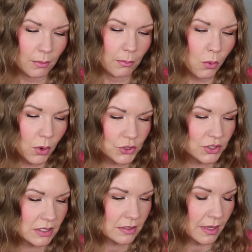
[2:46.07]
more
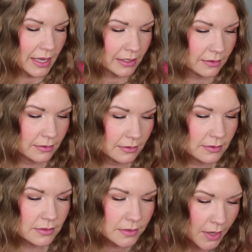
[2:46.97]
just like
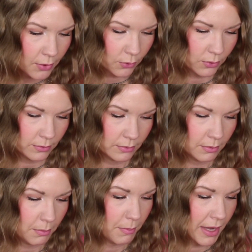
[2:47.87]
subtle
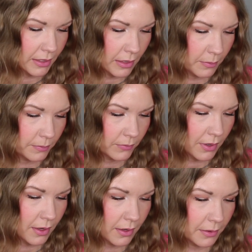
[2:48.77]
makeup,
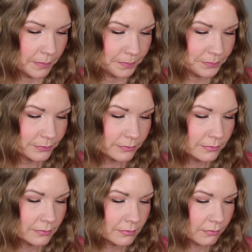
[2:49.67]
um,
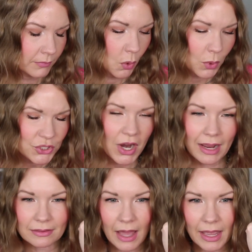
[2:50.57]
which
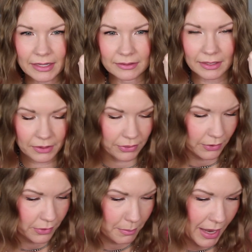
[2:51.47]
I like. Like
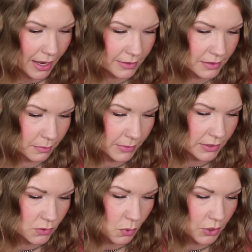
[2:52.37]
there are the mattes. Let me
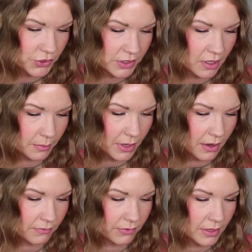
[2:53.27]
swatch some
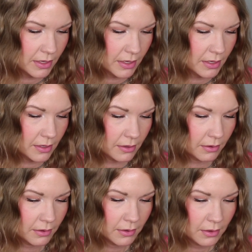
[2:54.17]
of the
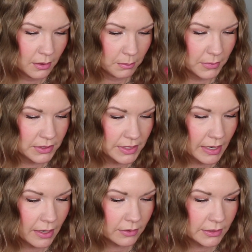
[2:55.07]

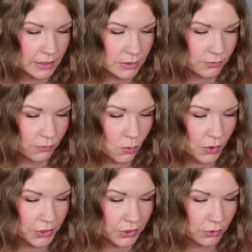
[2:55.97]
metallics
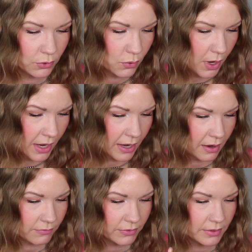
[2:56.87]
for you. I
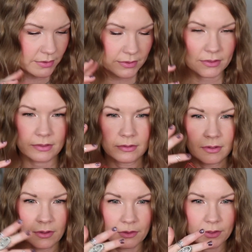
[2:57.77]
have this,
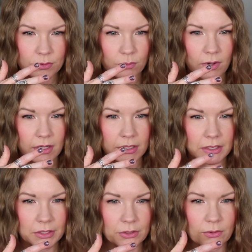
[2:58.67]
this one right
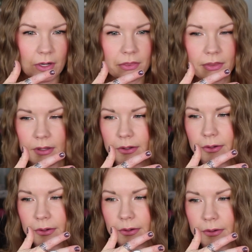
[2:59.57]
here, right
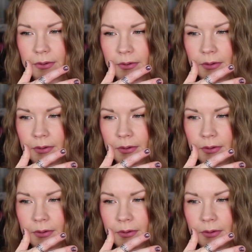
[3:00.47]
there.